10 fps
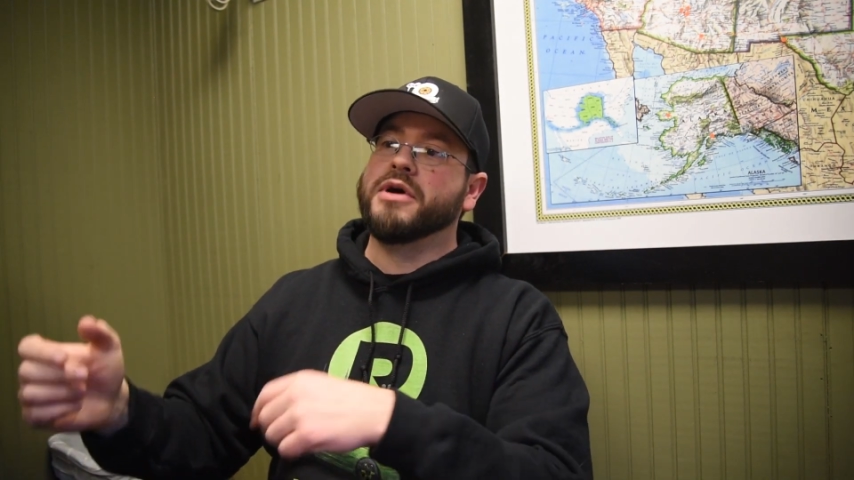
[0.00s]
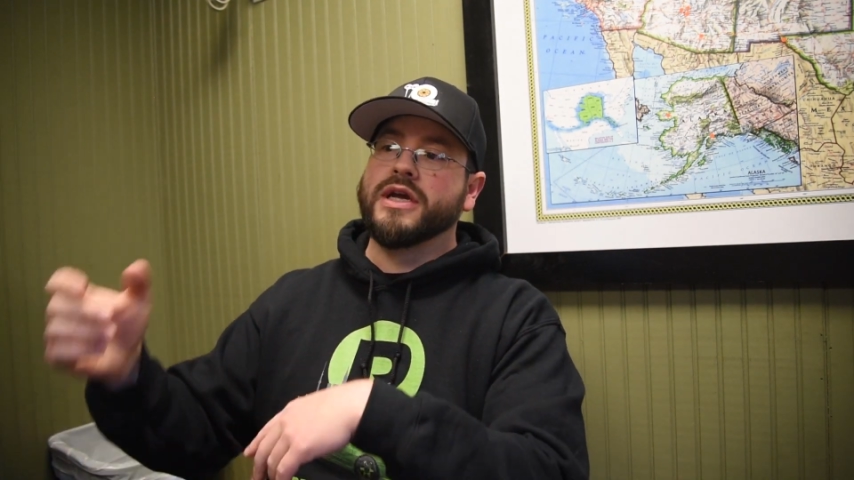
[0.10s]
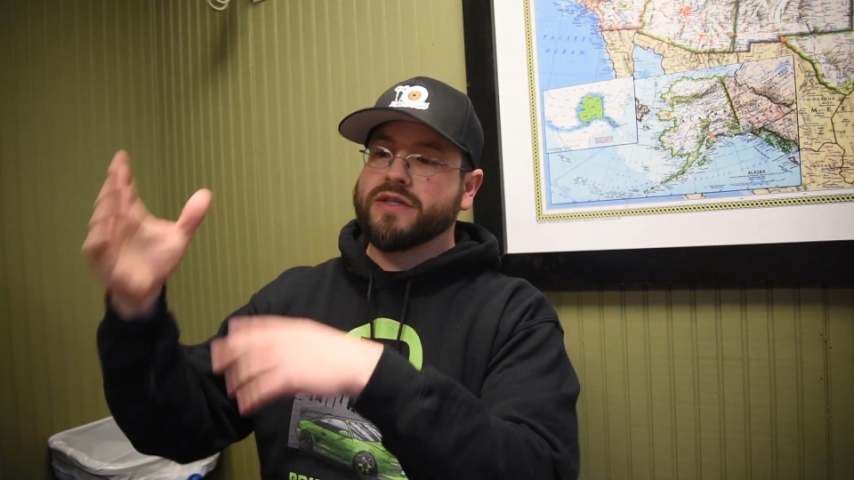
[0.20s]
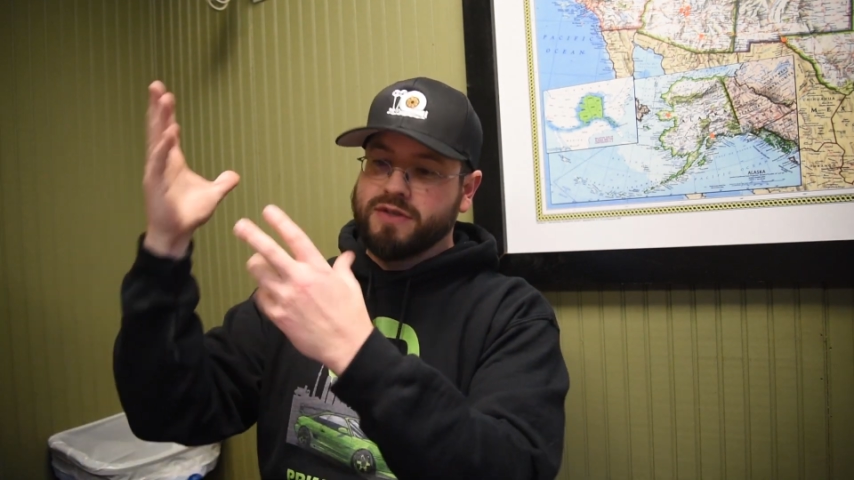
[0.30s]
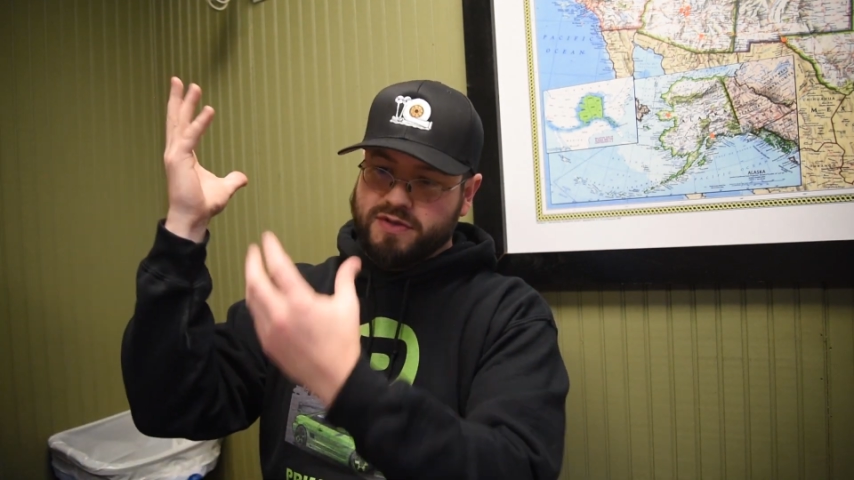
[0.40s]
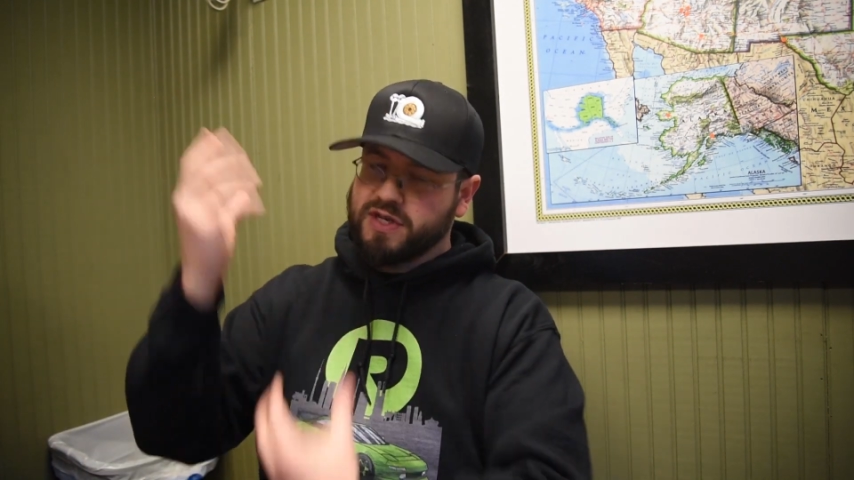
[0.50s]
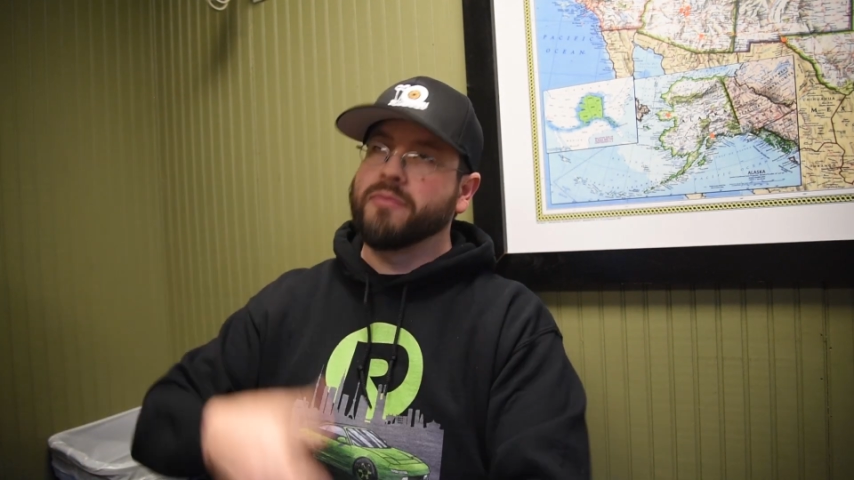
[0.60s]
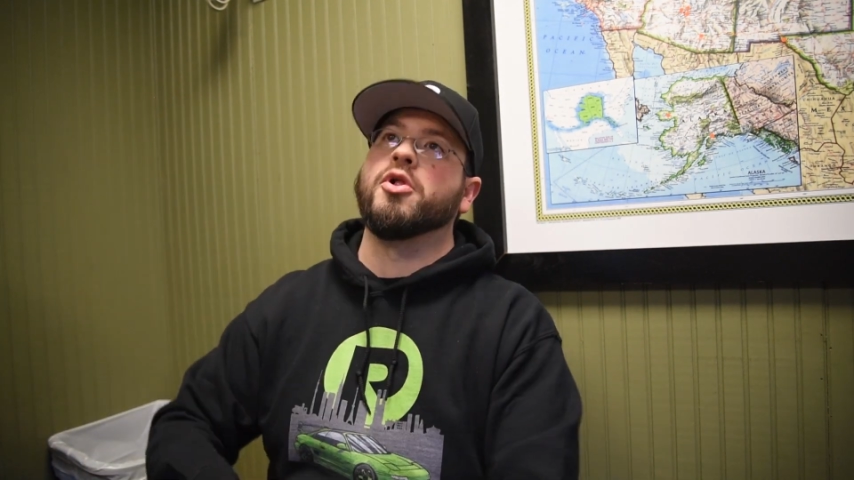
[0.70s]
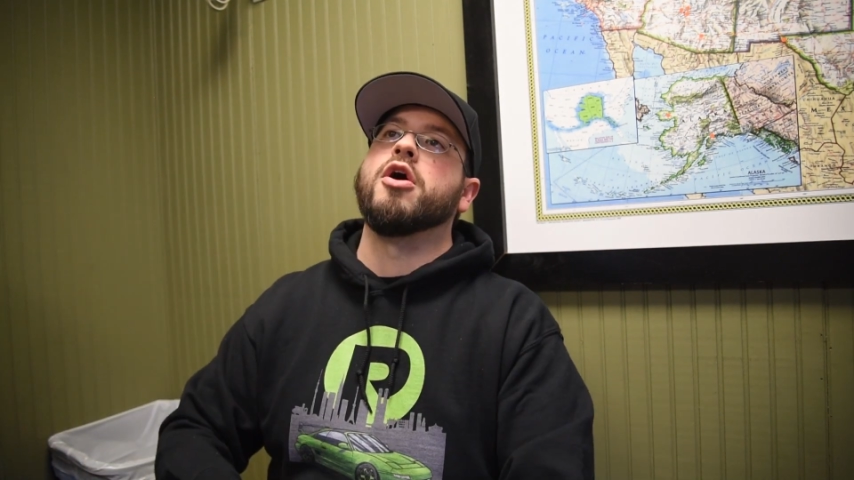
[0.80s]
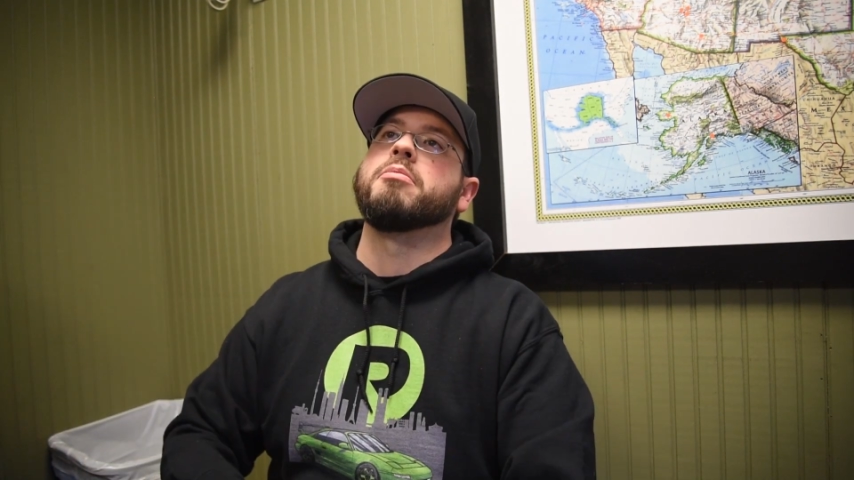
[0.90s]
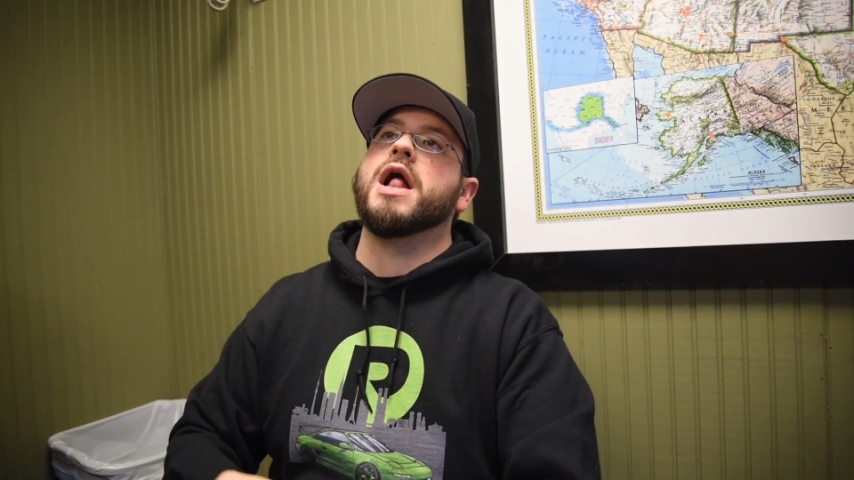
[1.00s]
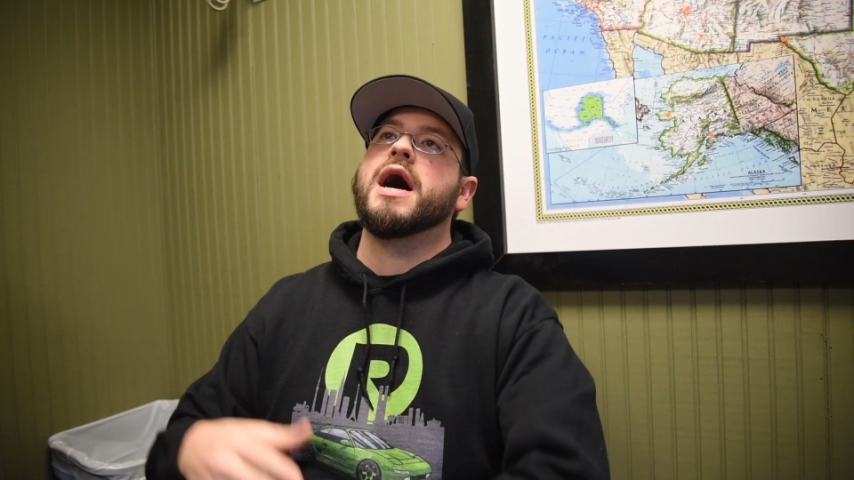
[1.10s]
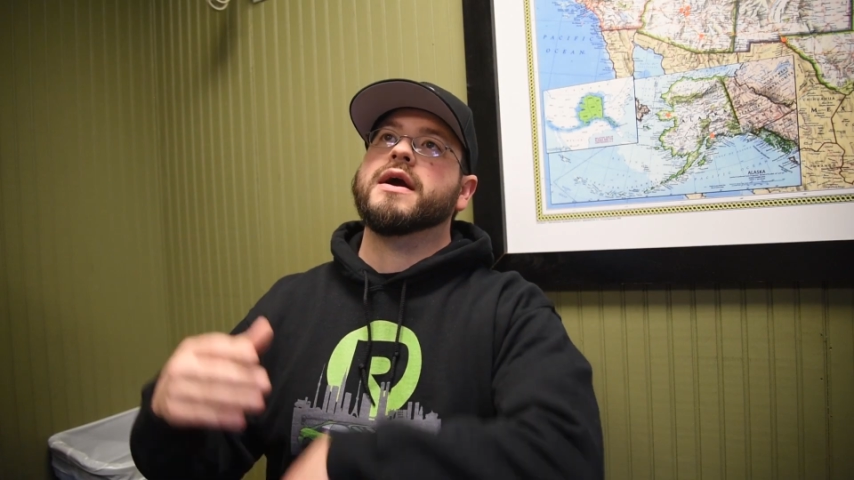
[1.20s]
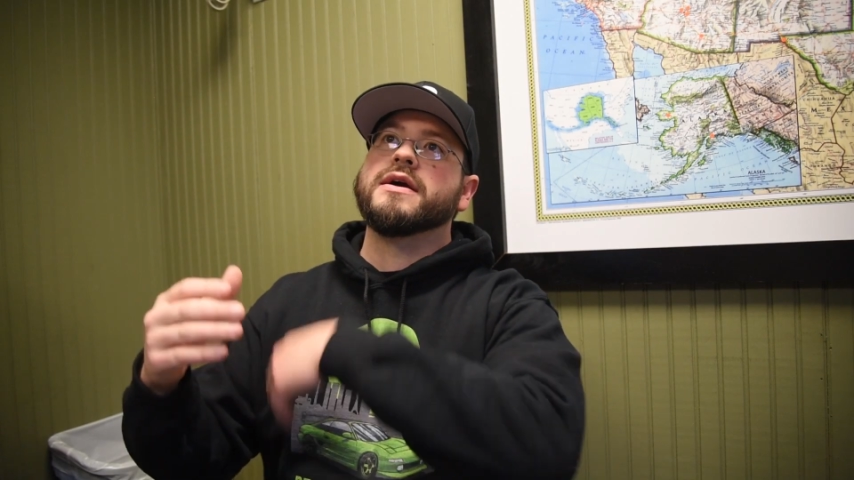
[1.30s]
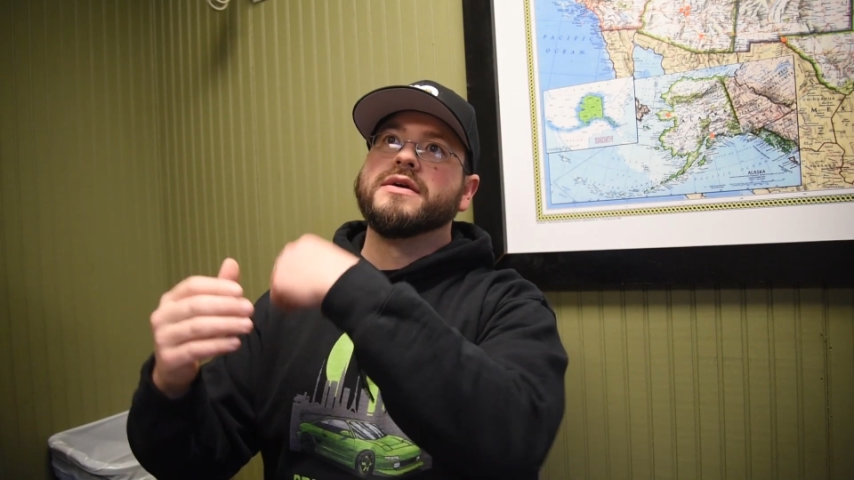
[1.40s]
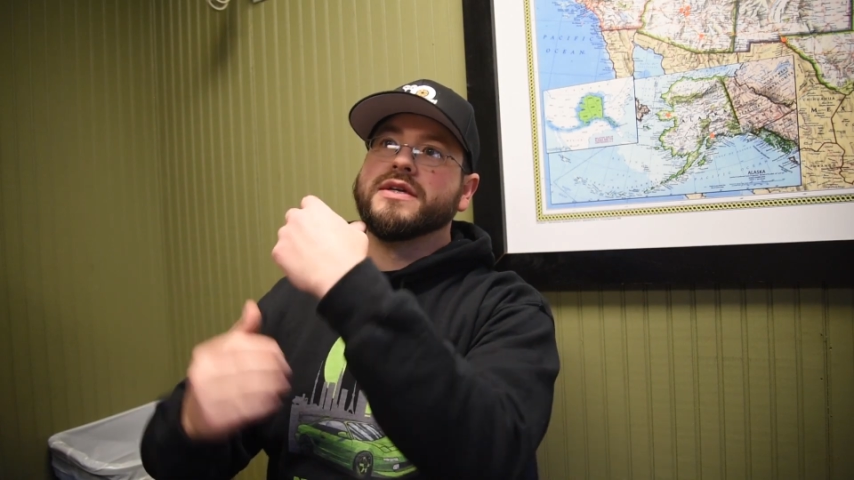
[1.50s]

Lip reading: but it's the same long block.